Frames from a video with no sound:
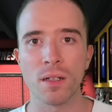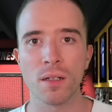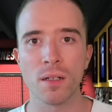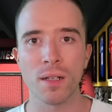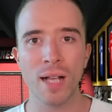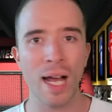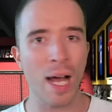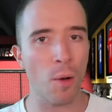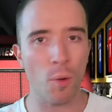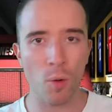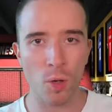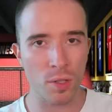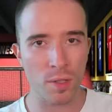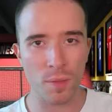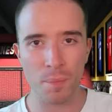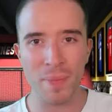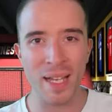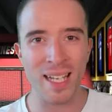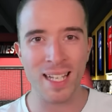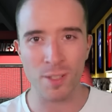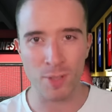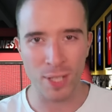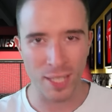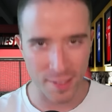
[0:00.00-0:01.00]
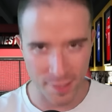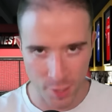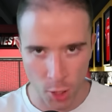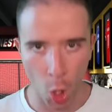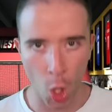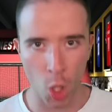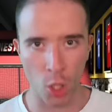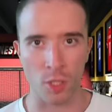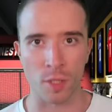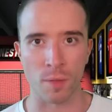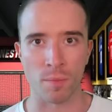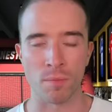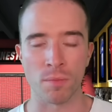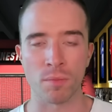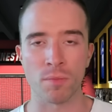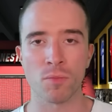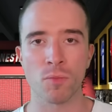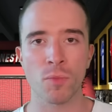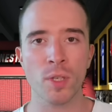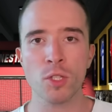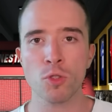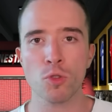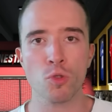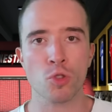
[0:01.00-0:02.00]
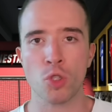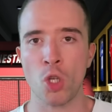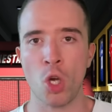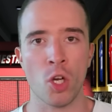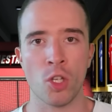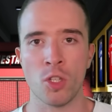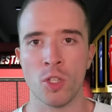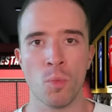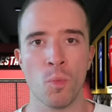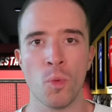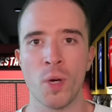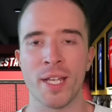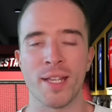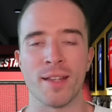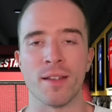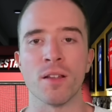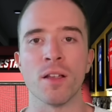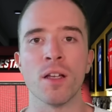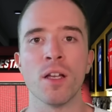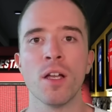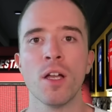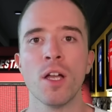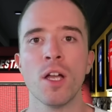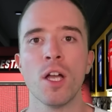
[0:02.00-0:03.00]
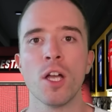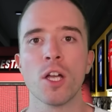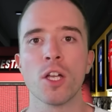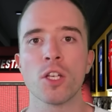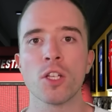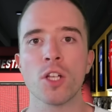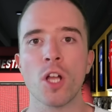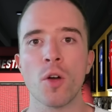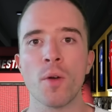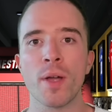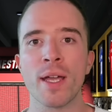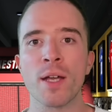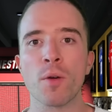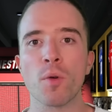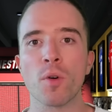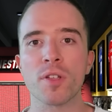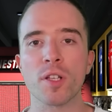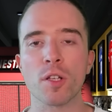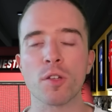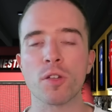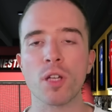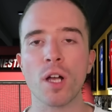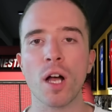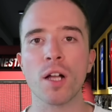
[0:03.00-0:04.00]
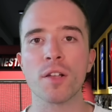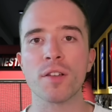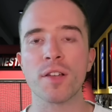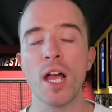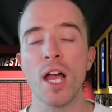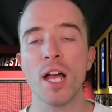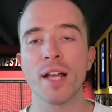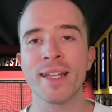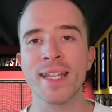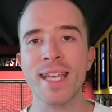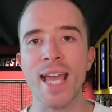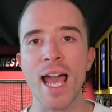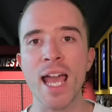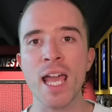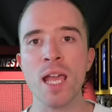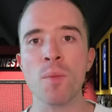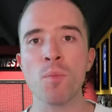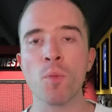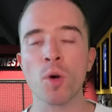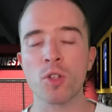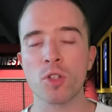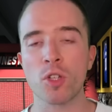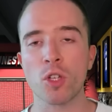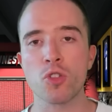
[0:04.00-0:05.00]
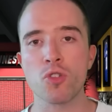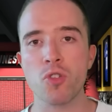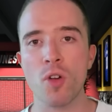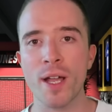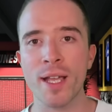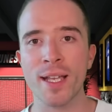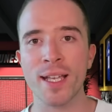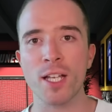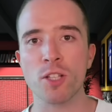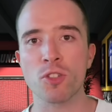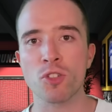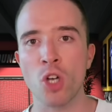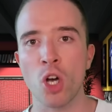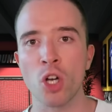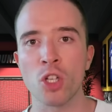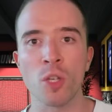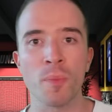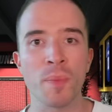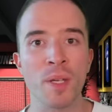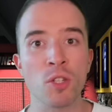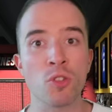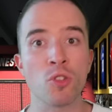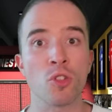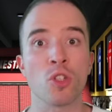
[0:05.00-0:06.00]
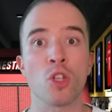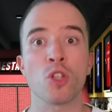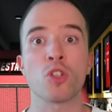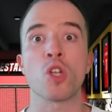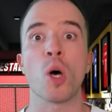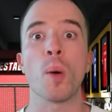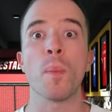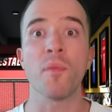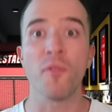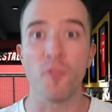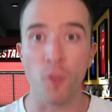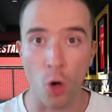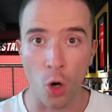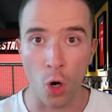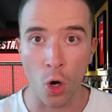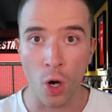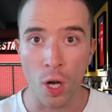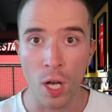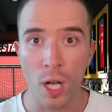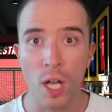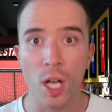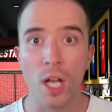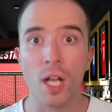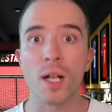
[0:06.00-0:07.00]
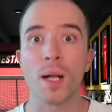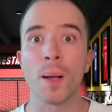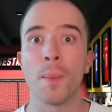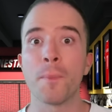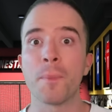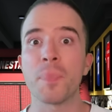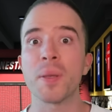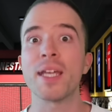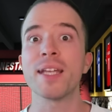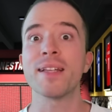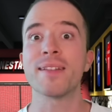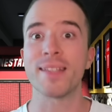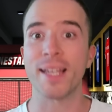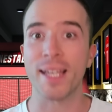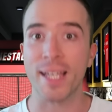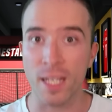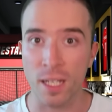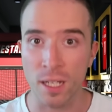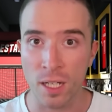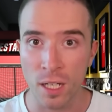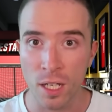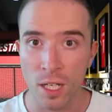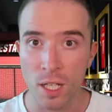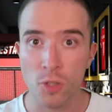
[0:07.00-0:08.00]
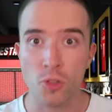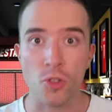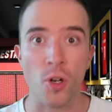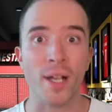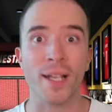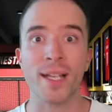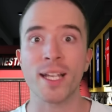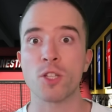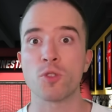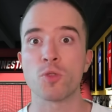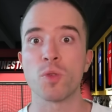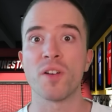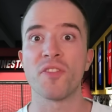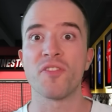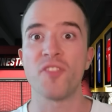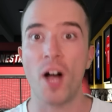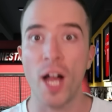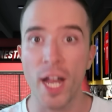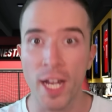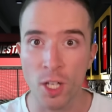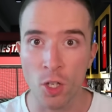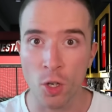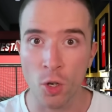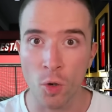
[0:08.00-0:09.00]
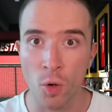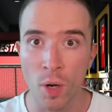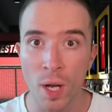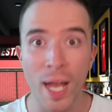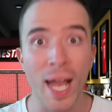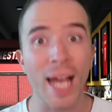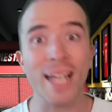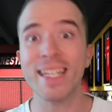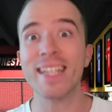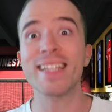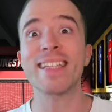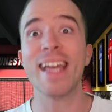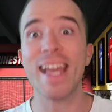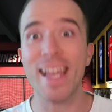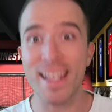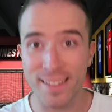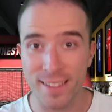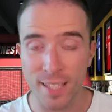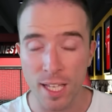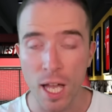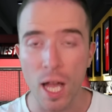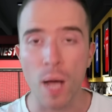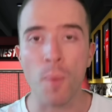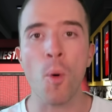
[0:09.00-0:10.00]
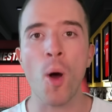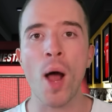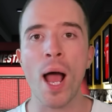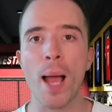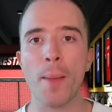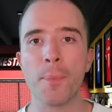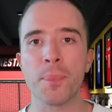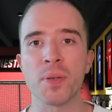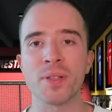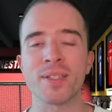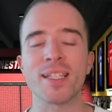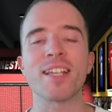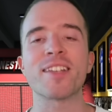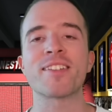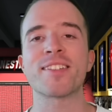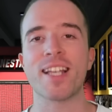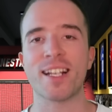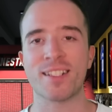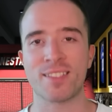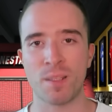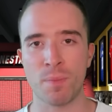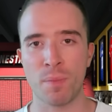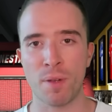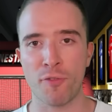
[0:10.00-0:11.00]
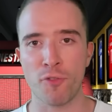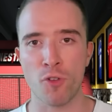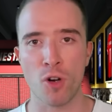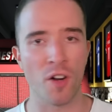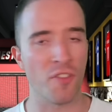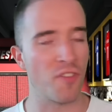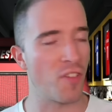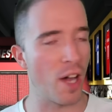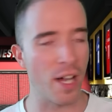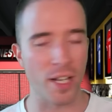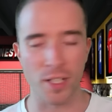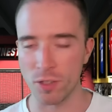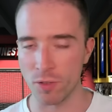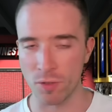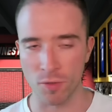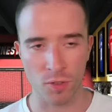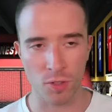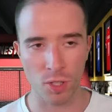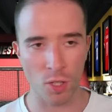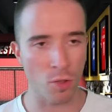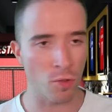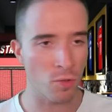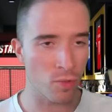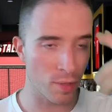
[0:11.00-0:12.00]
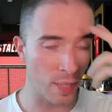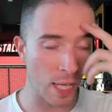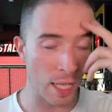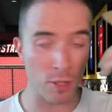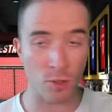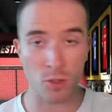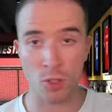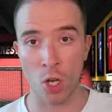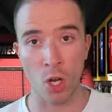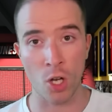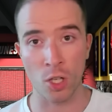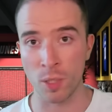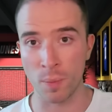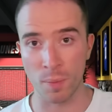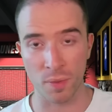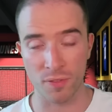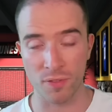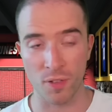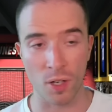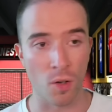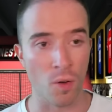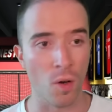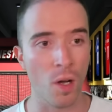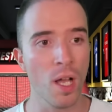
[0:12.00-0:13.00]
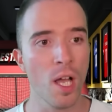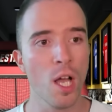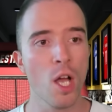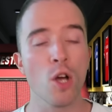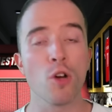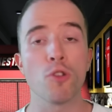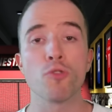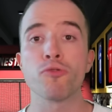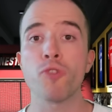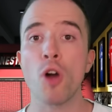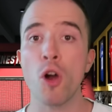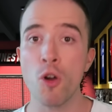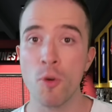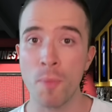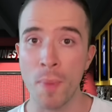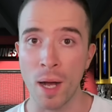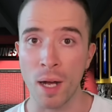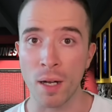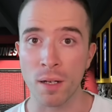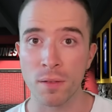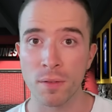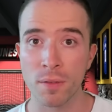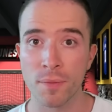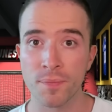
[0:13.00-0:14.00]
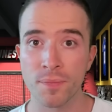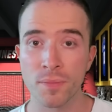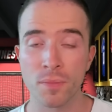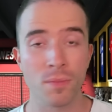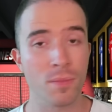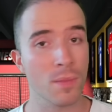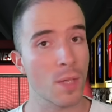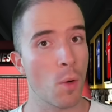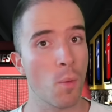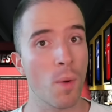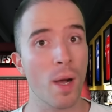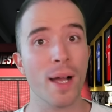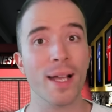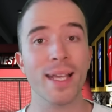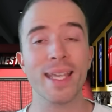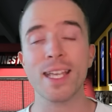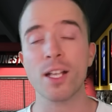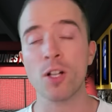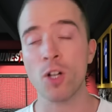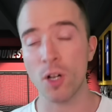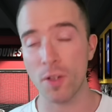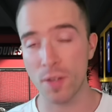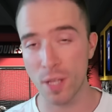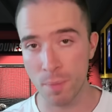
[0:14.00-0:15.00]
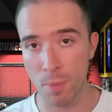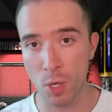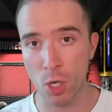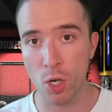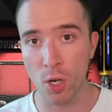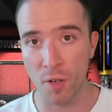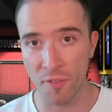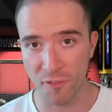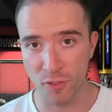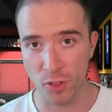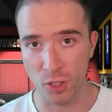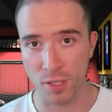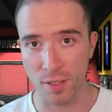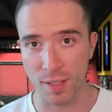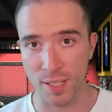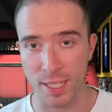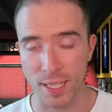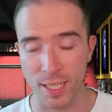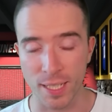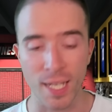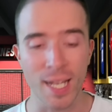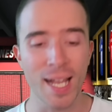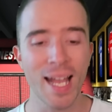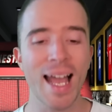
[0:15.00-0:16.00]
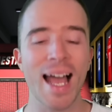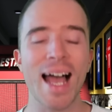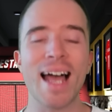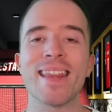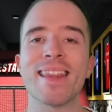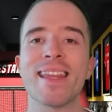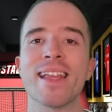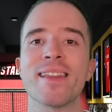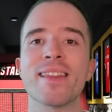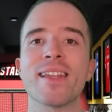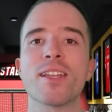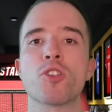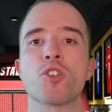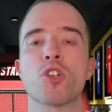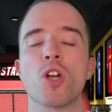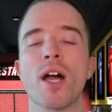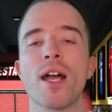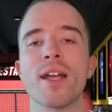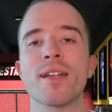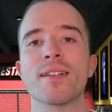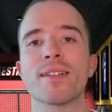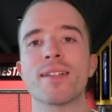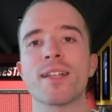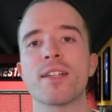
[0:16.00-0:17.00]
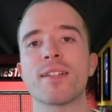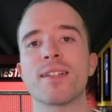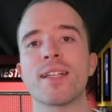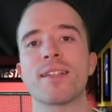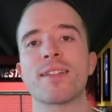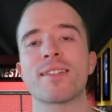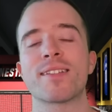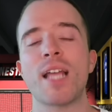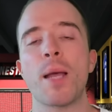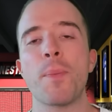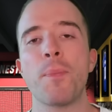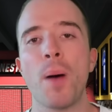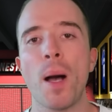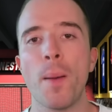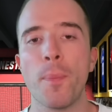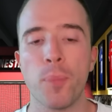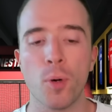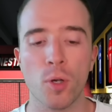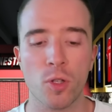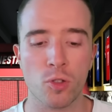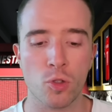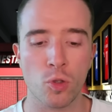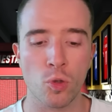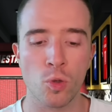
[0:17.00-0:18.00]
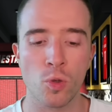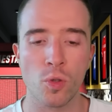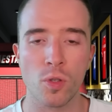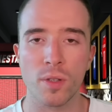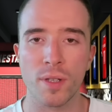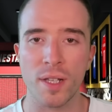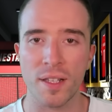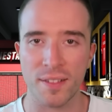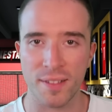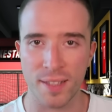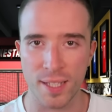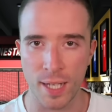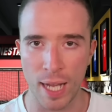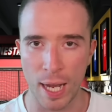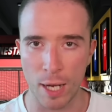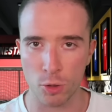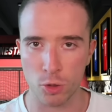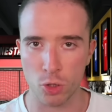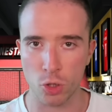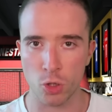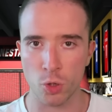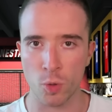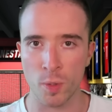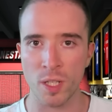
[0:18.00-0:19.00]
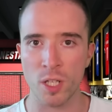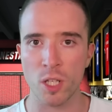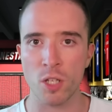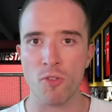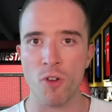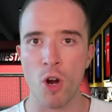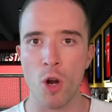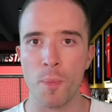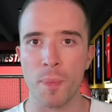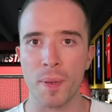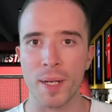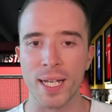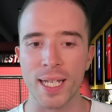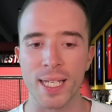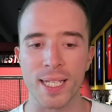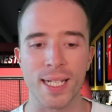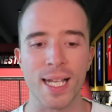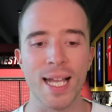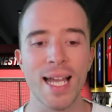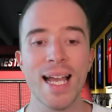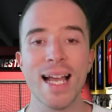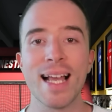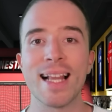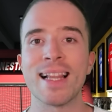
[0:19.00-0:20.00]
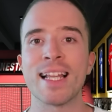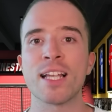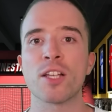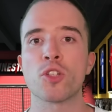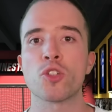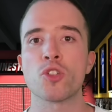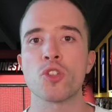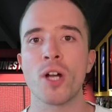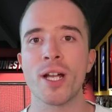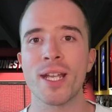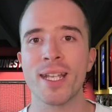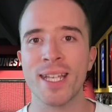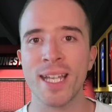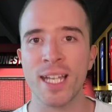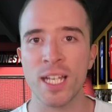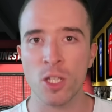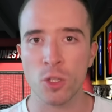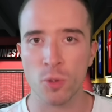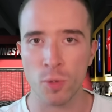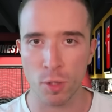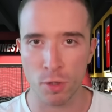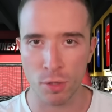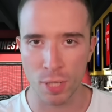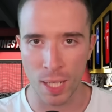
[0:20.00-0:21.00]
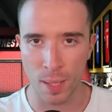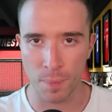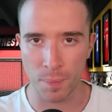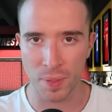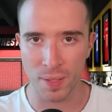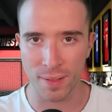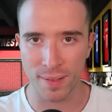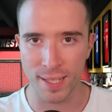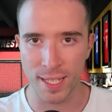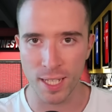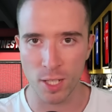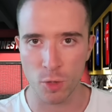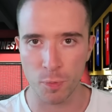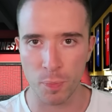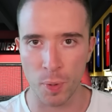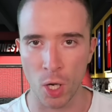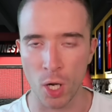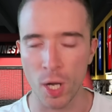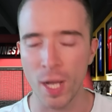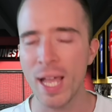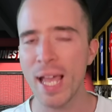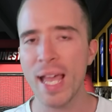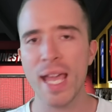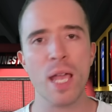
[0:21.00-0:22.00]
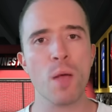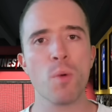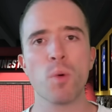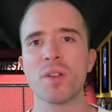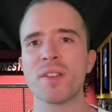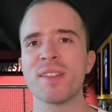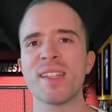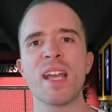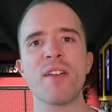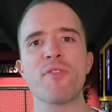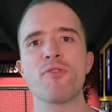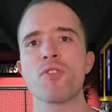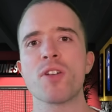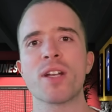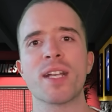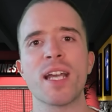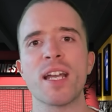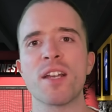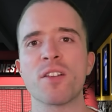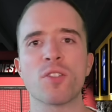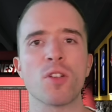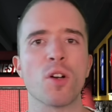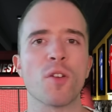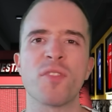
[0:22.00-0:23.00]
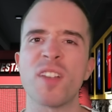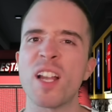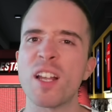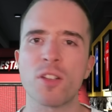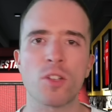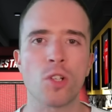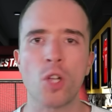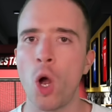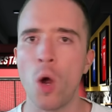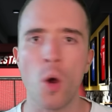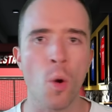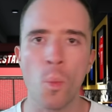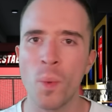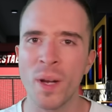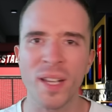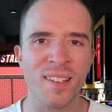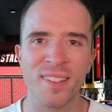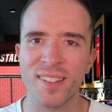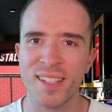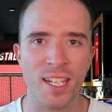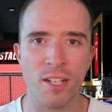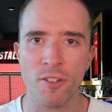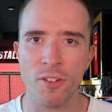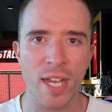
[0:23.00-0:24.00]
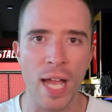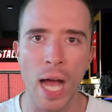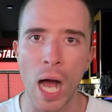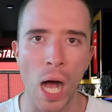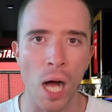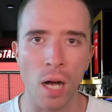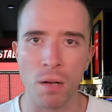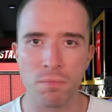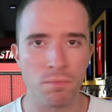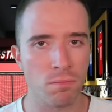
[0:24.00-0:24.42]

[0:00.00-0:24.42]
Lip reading: That was, mate, it's Tottenham. When do Tottenham win? You know, it was a chance. The aim was to try and get Tottenham into the top four, competing, try and get to a final. And he did. And what happened? They sacked him before a final. So that's Tottenham's fault. Roma, well, he got them a Conference League. And then the step up was to see how to do in the Europa League. Let's try and get into a Champions League spot. It was never a case of let's go and win Serie A.